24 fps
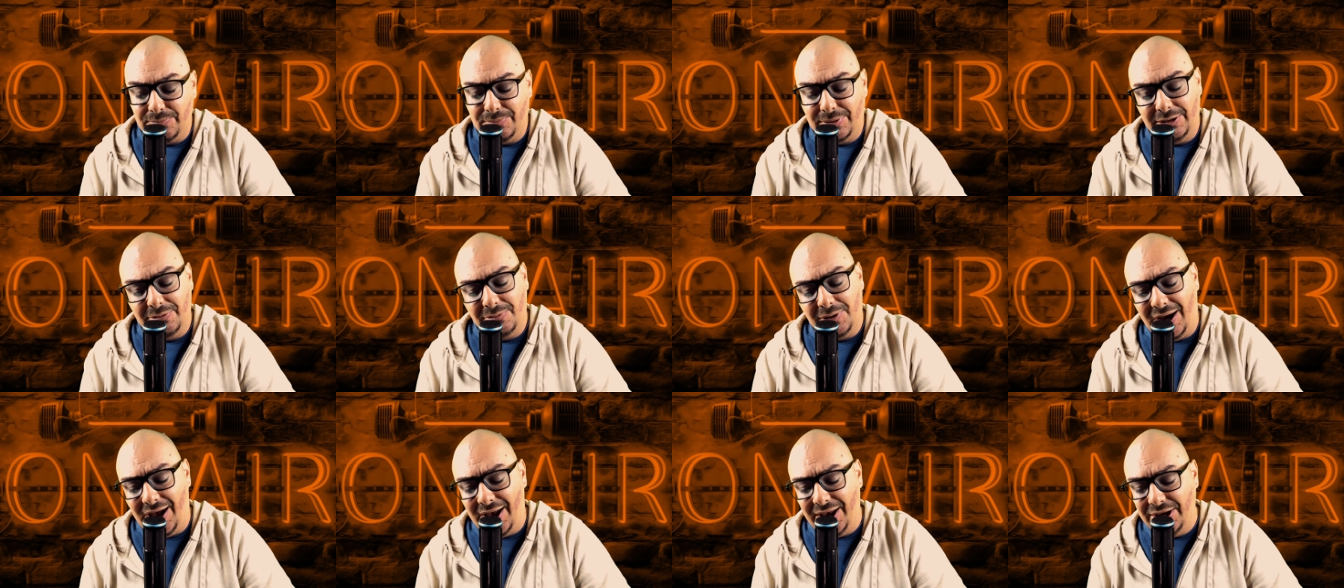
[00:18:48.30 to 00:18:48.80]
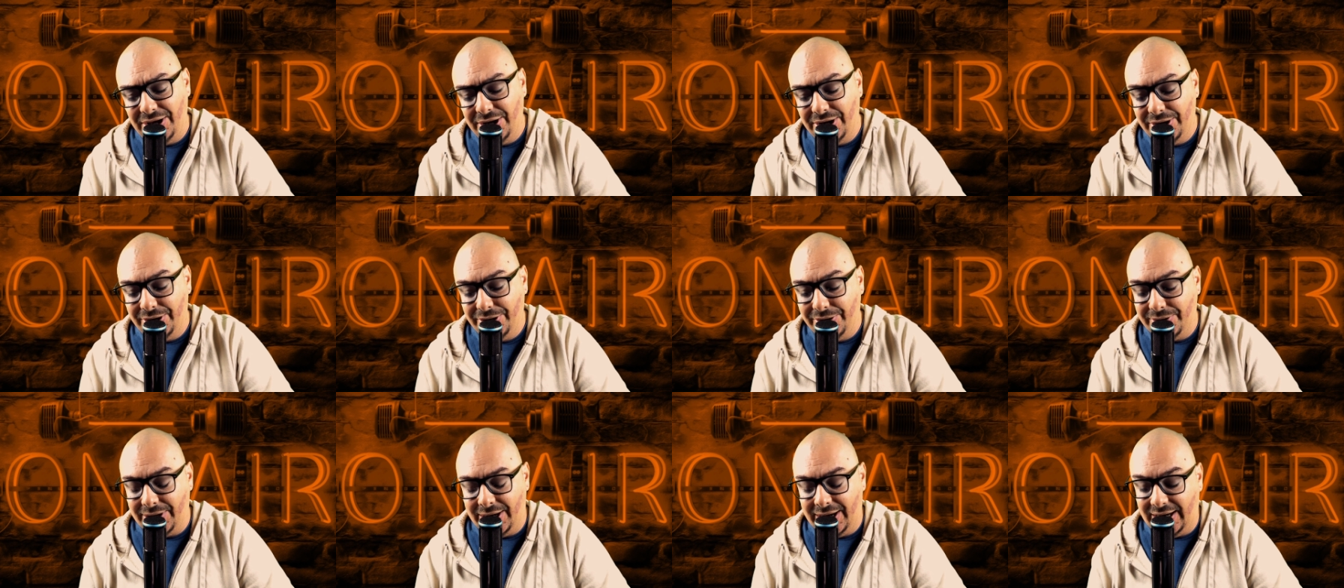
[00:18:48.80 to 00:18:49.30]

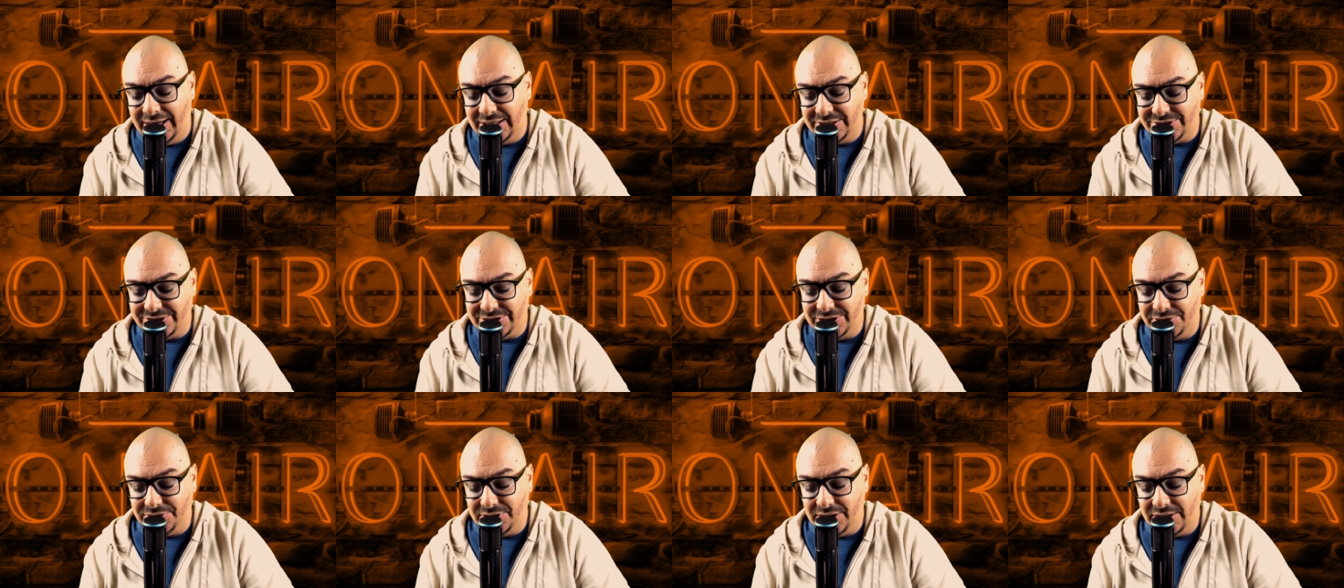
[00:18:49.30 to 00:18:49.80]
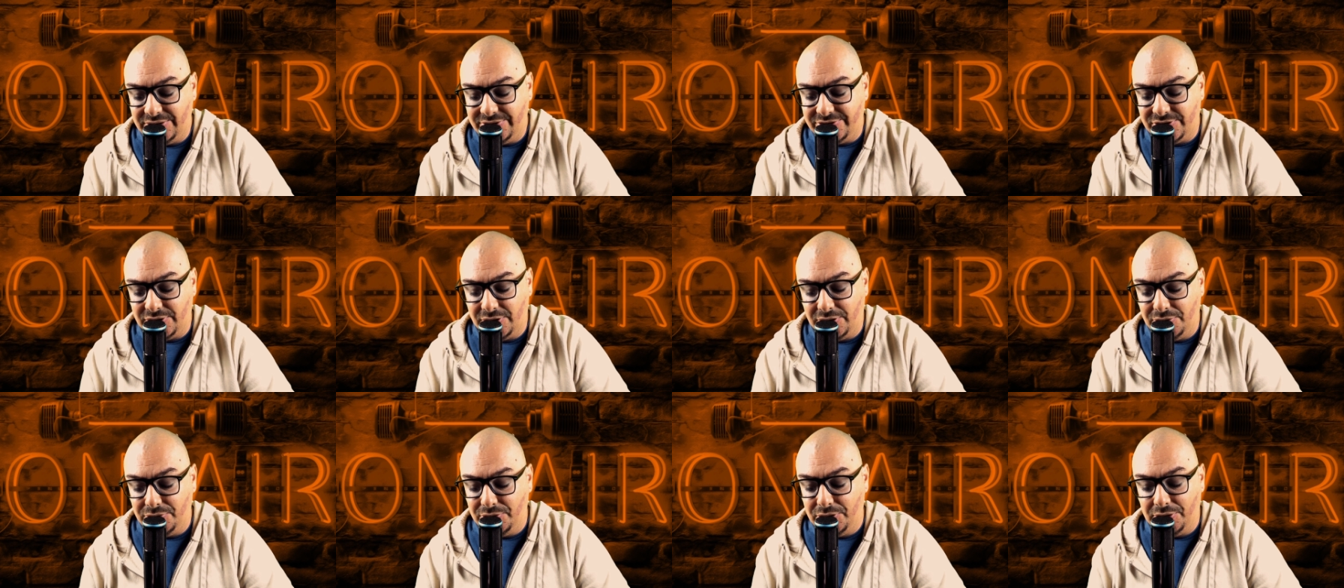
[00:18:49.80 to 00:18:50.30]
BYU uh, still not
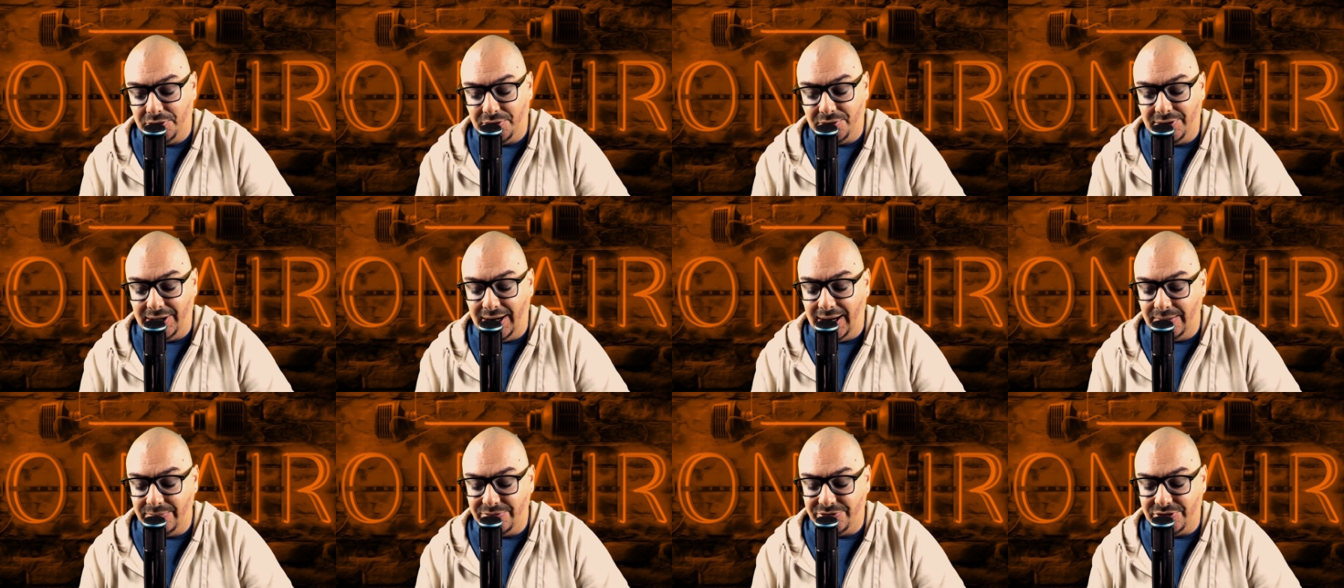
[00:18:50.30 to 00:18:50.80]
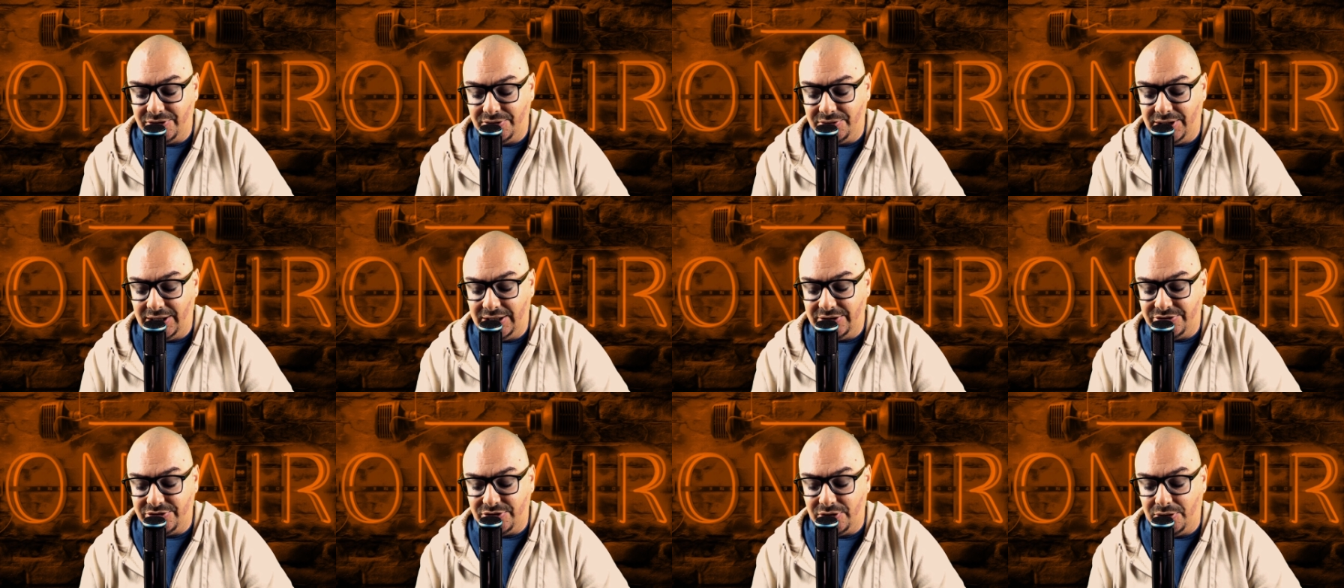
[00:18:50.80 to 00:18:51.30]
sold. Notre Dame still
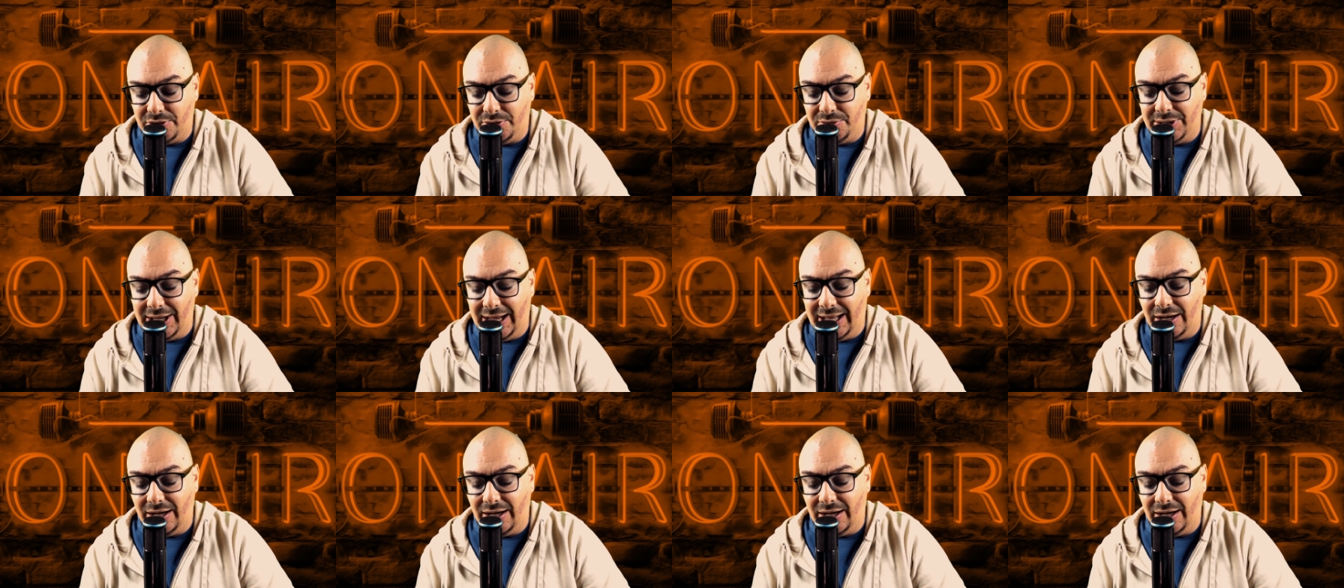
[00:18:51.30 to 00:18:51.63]
not sold.